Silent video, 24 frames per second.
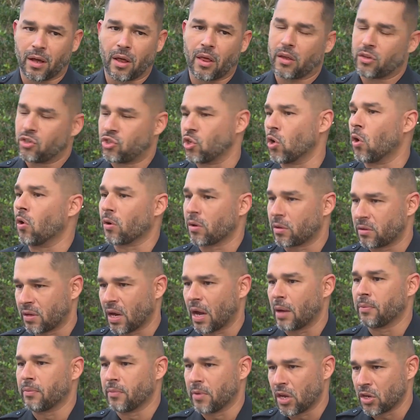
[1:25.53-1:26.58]
a, a joke
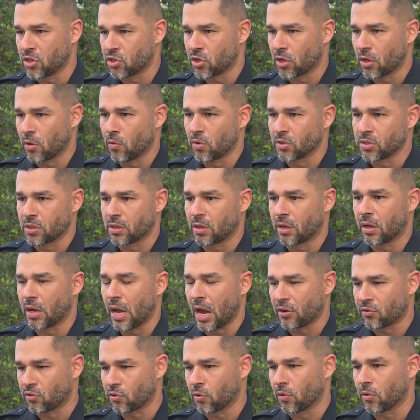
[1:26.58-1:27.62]
type of nature. It wasn't an
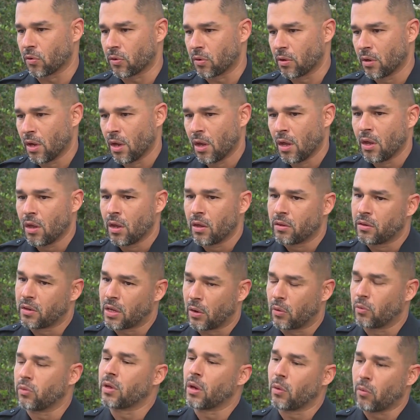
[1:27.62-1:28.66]
actual,
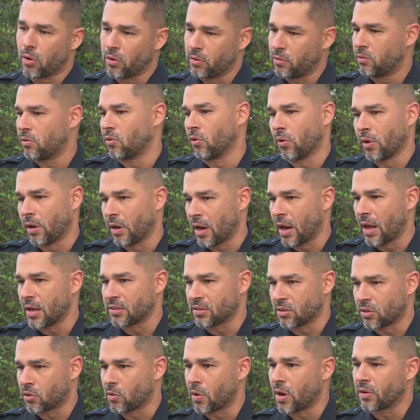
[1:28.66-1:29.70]
they, they weren't doing it
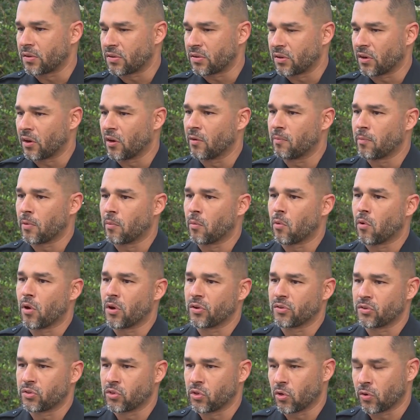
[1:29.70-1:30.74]
as a threat itself, but more
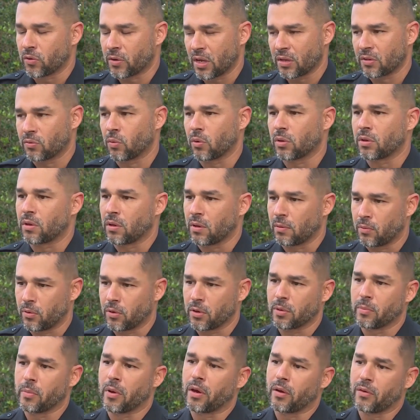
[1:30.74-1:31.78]
as a joke. That's what the
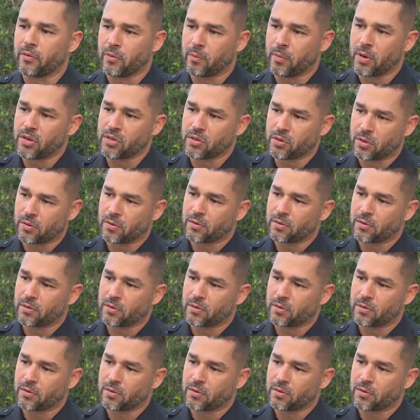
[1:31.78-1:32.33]
preliminary information